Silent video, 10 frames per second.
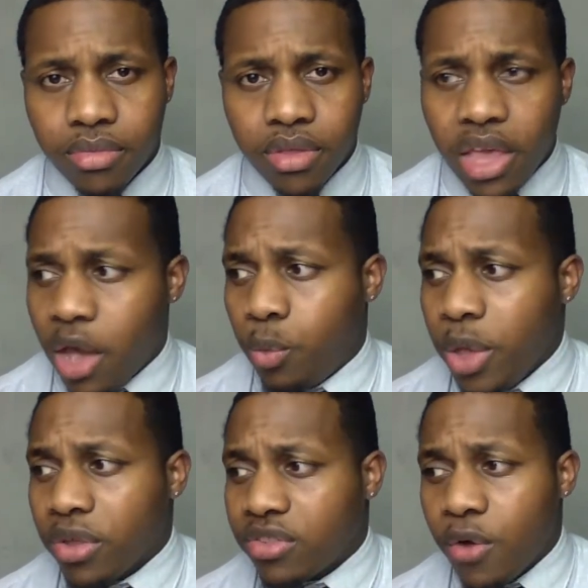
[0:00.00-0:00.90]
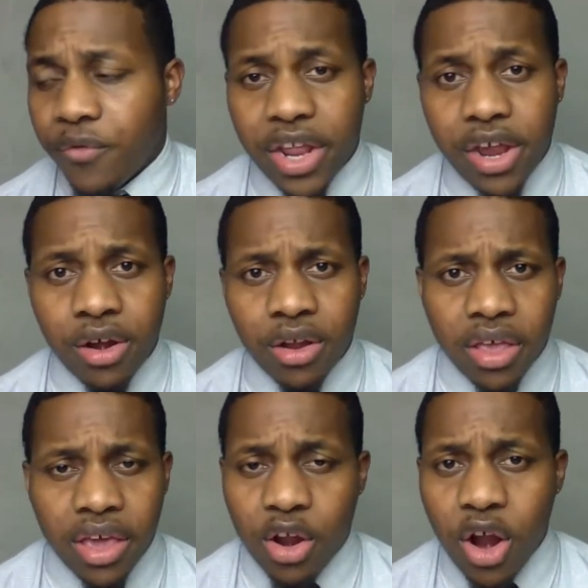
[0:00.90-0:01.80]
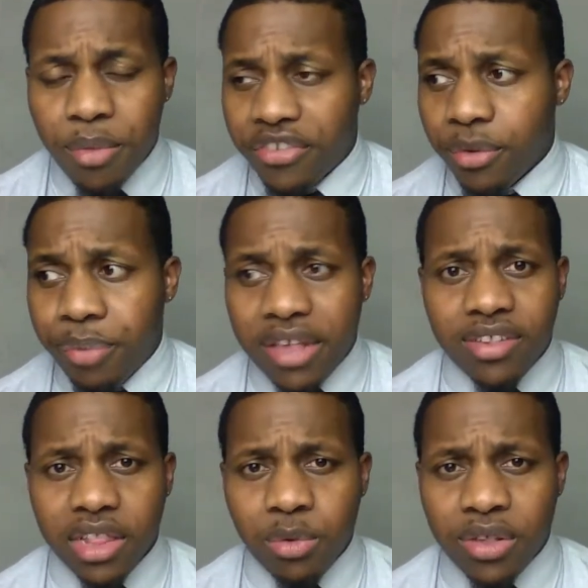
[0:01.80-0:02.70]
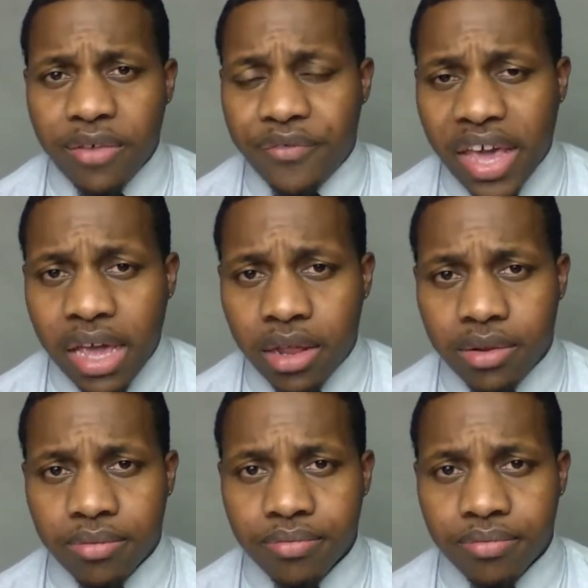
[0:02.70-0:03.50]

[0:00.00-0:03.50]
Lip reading: And we was over there, and our mission basically was in vain.